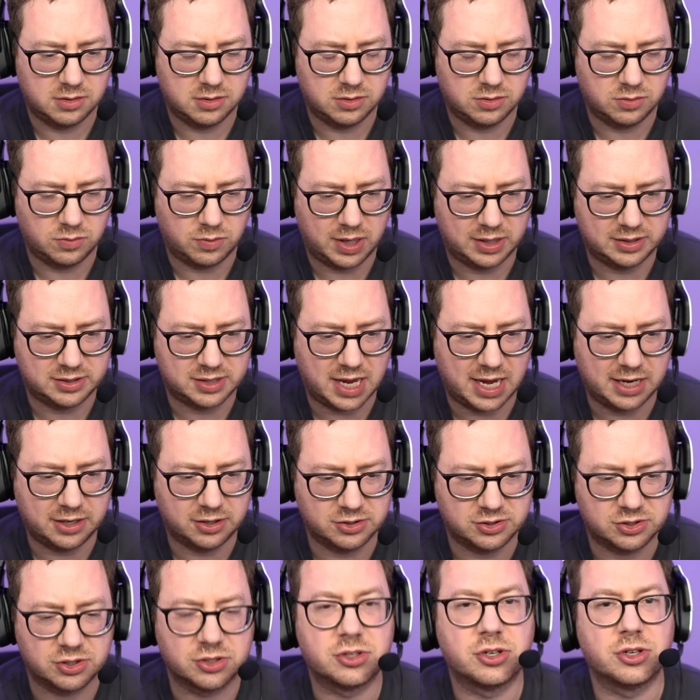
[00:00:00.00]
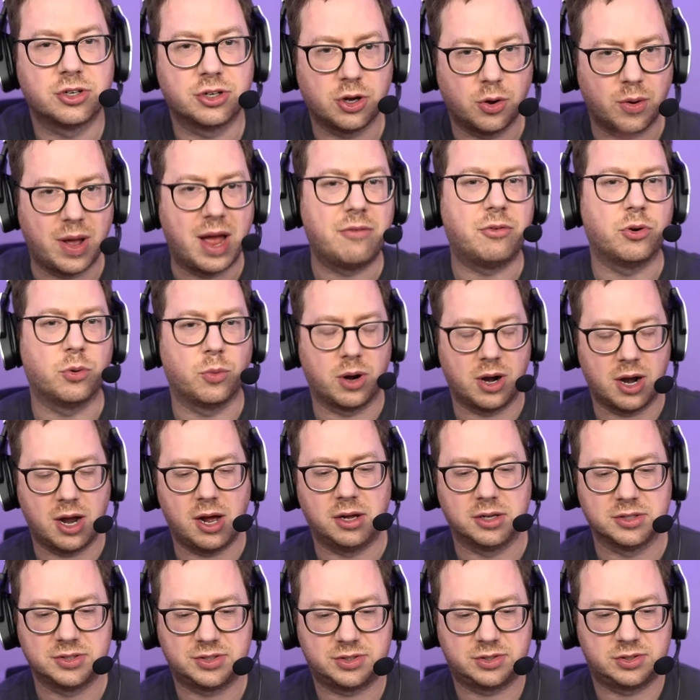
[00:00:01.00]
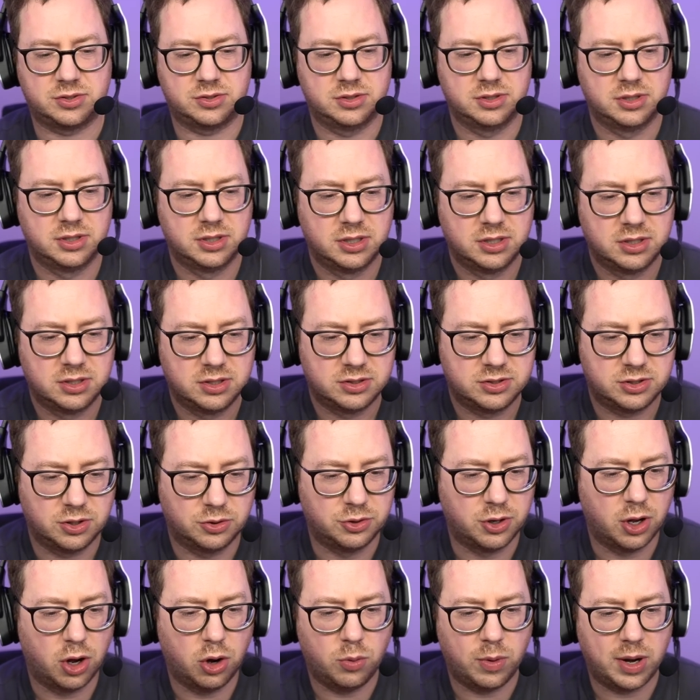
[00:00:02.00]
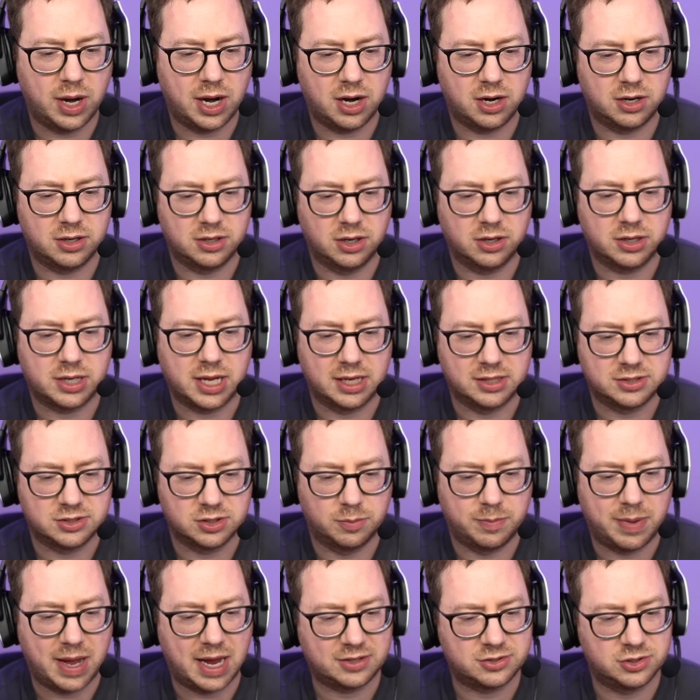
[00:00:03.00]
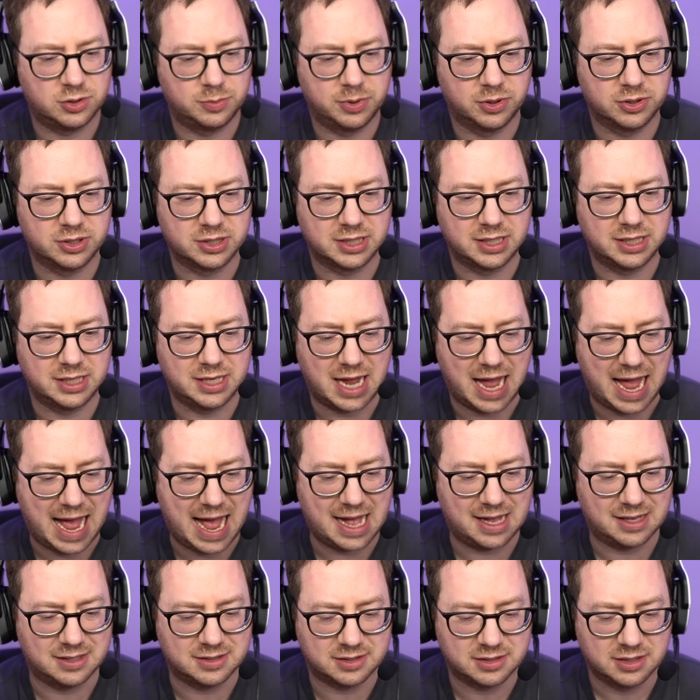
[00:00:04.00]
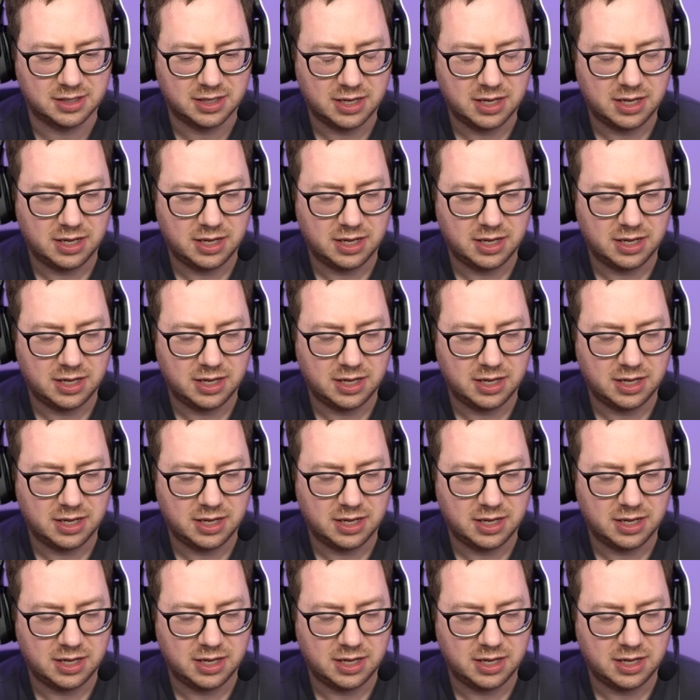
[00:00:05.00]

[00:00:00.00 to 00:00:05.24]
White Tiger's gonna, gonna go everywhere else. So Knowhere, okay, so Baxter building he has.